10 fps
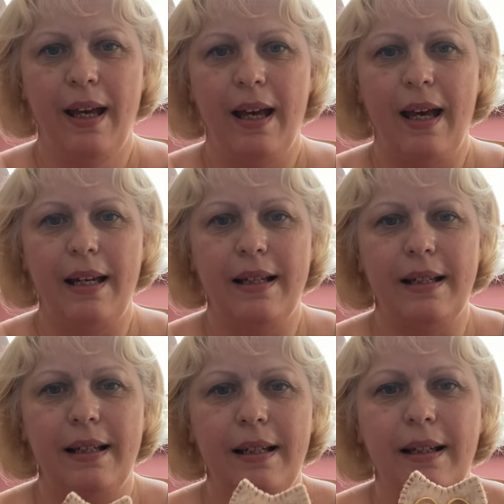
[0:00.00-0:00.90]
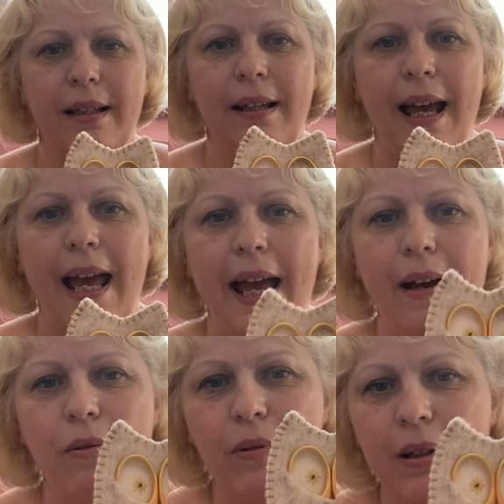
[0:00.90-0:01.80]
and it's a little
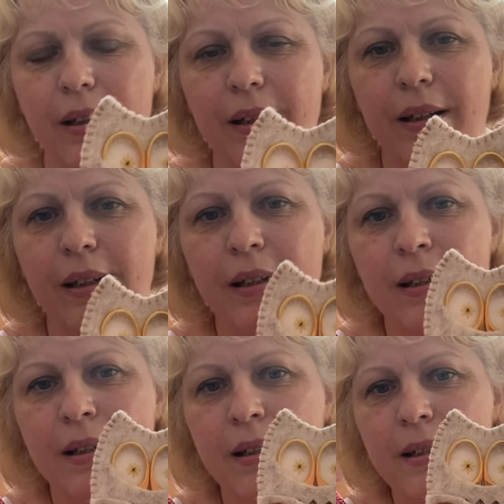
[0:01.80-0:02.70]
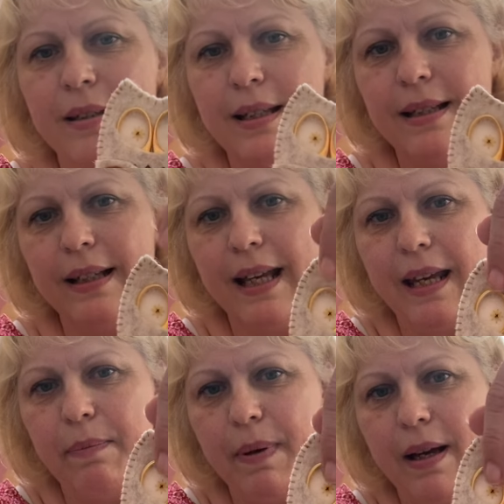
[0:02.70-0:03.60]
owl scissor
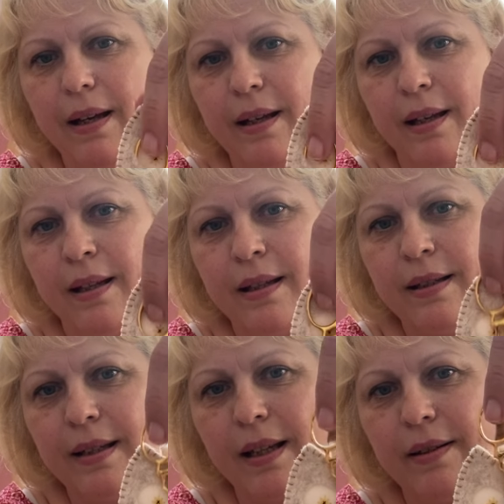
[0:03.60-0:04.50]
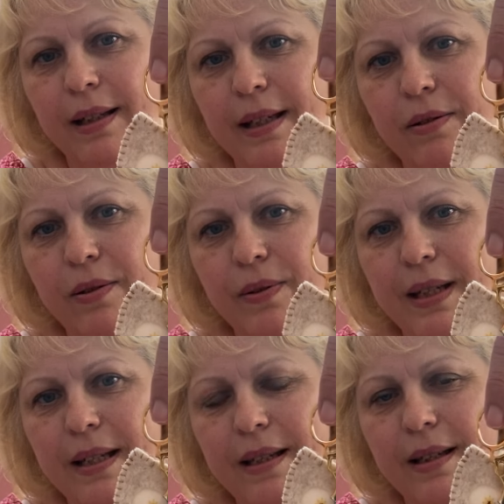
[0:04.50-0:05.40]
keeper. So the little
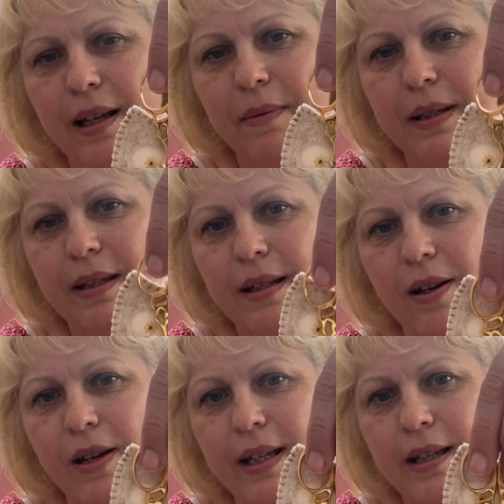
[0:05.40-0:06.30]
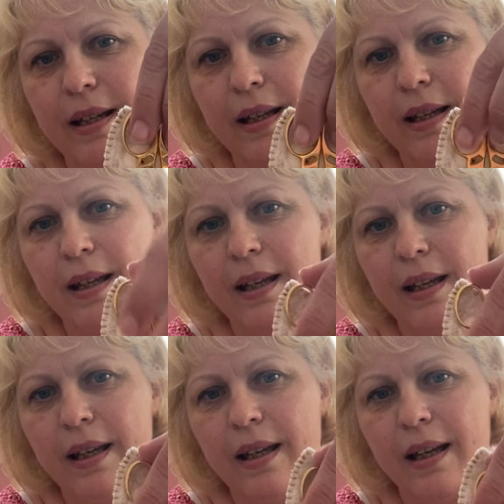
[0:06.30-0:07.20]
scissors go inside
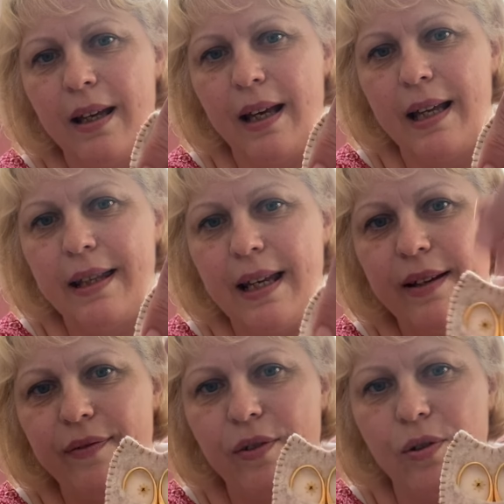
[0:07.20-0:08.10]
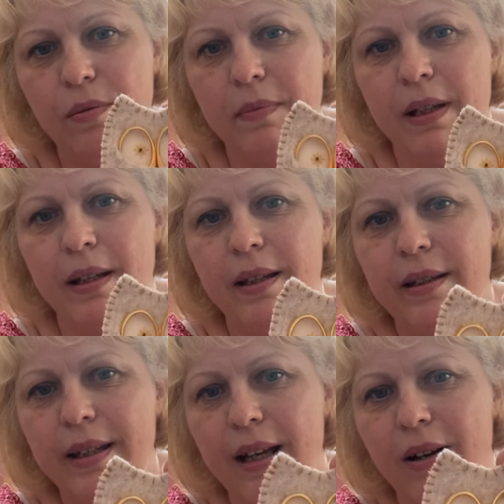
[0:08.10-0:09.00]
and they form
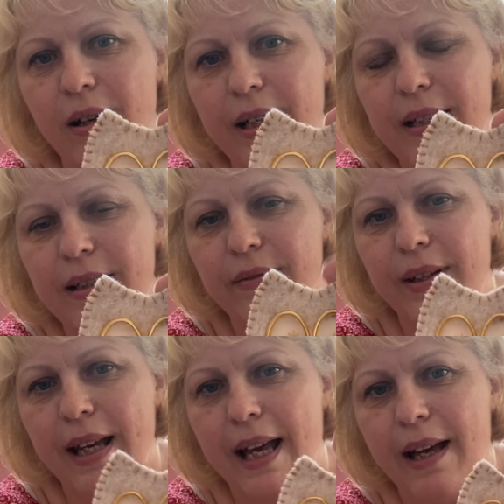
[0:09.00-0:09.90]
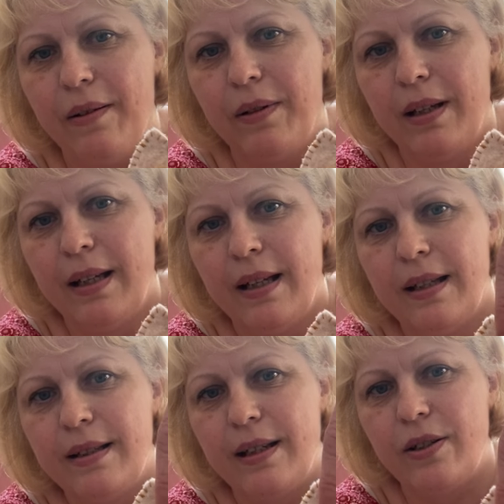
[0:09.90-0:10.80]
the eyes of the owl.
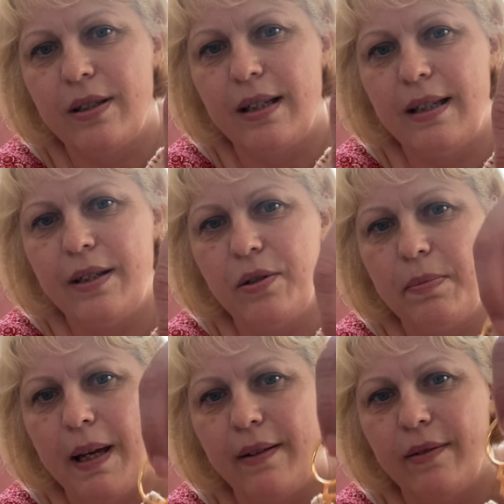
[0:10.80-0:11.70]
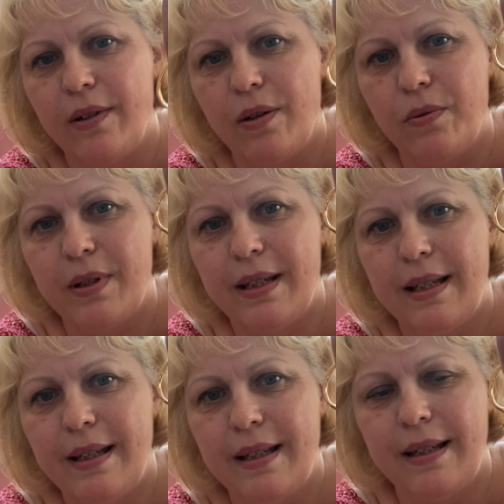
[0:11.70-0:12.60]
So just a little pair of gold
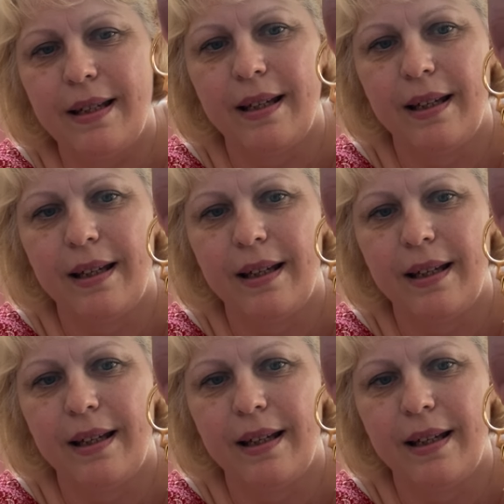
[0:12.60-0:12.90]
scissors